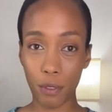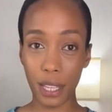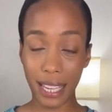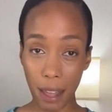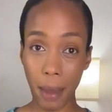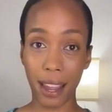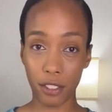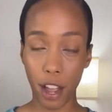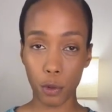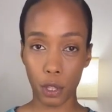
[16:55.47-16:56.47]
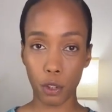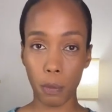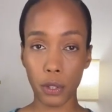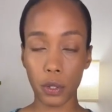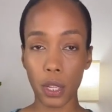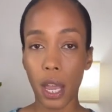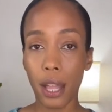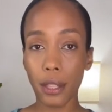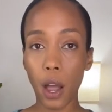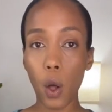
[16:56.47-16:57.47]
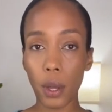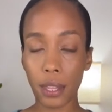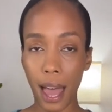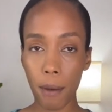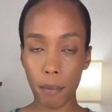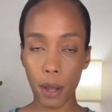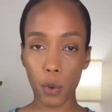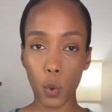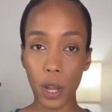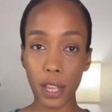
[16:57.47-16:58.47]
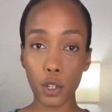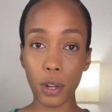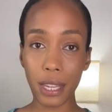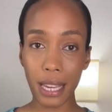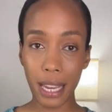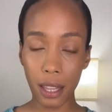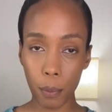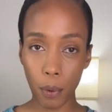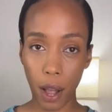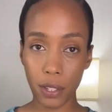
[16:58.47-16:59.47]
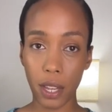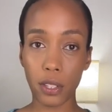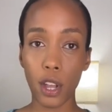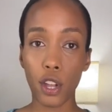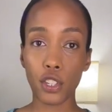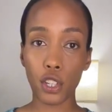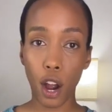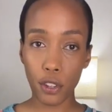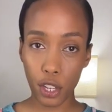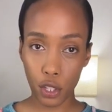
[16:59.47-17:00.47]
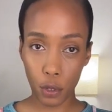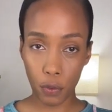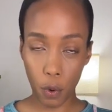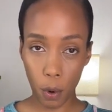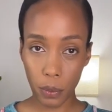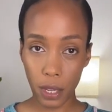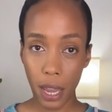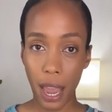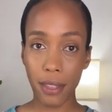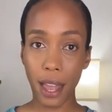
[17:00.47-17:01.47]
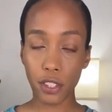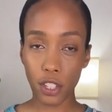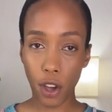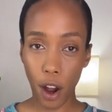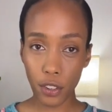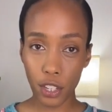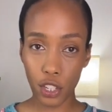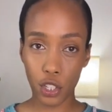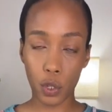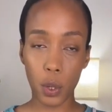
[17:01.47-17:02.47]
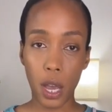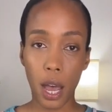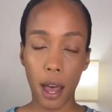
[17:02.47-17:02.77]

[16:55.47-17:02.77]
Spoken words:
really get back in touch with those muscles. Not only that, but during the healing process, scar tissue forms. And that scar tissue